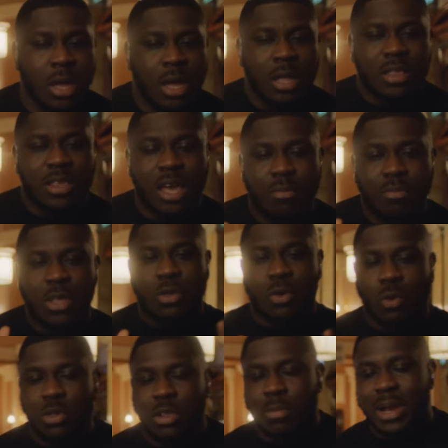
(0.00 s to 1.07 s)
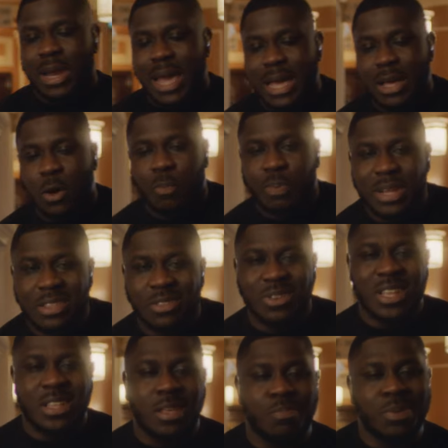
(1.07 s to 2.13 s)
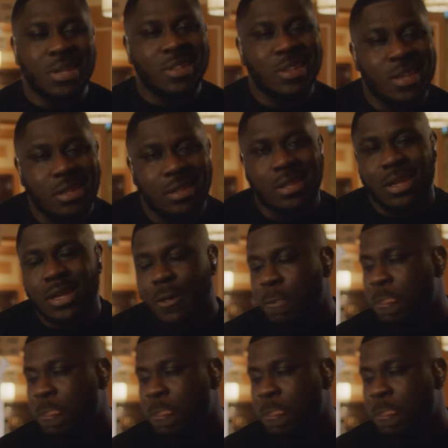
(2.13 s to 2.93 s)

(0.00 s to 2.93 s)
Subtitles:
10 missed calls, I'm a line girl, please don't need to be needy.